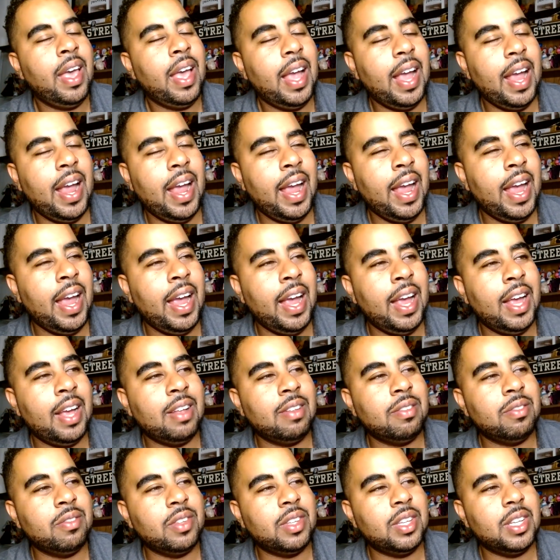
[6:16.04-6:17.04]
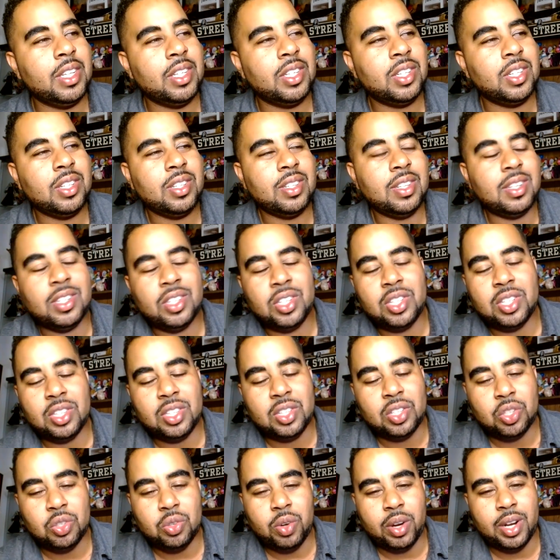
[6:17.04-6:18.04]
And it's just
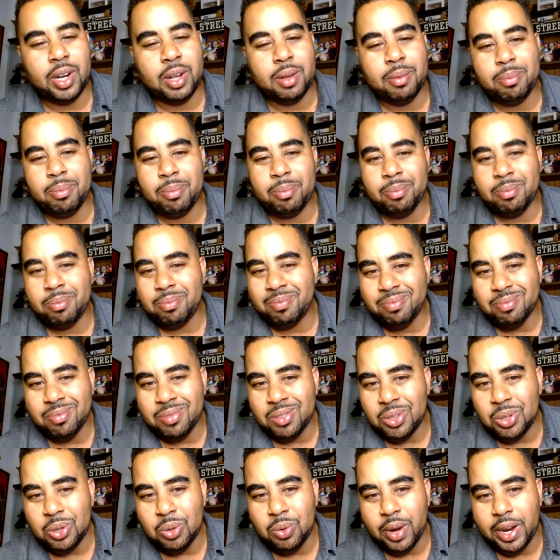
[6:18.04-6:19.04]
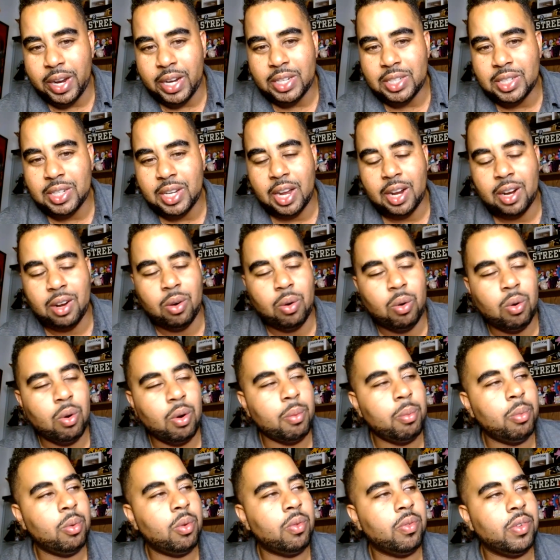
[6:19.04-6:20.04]
a straight up new age kind of
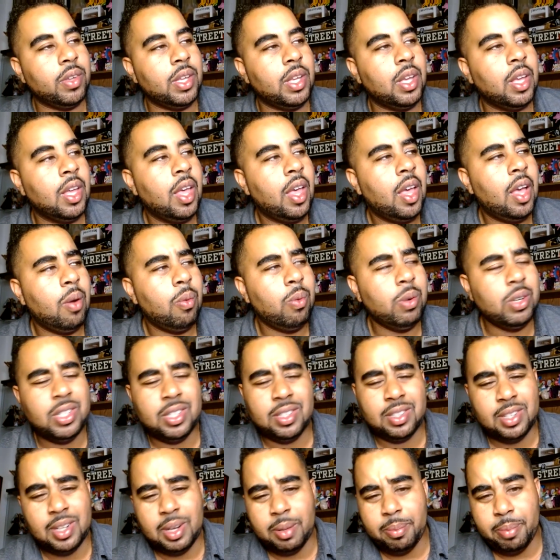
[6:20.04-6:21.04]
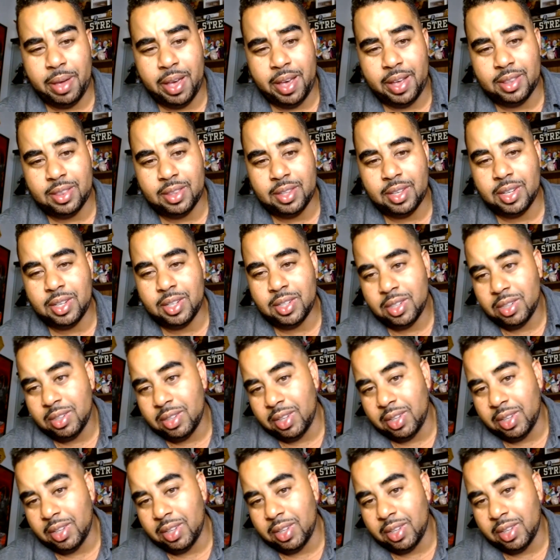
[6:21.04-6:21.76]
horror movie, which isn't a bad thing.